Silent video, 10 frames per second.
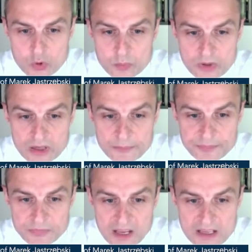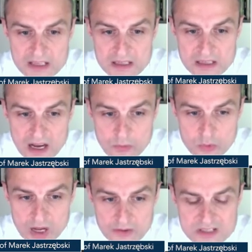would be uh,
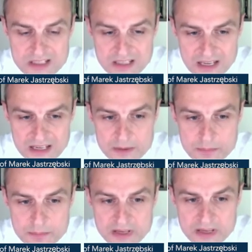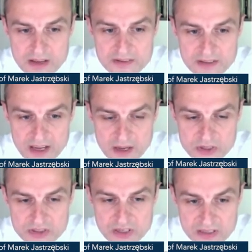would have slightly bigger
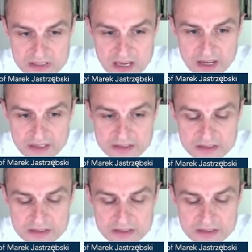diameter inside,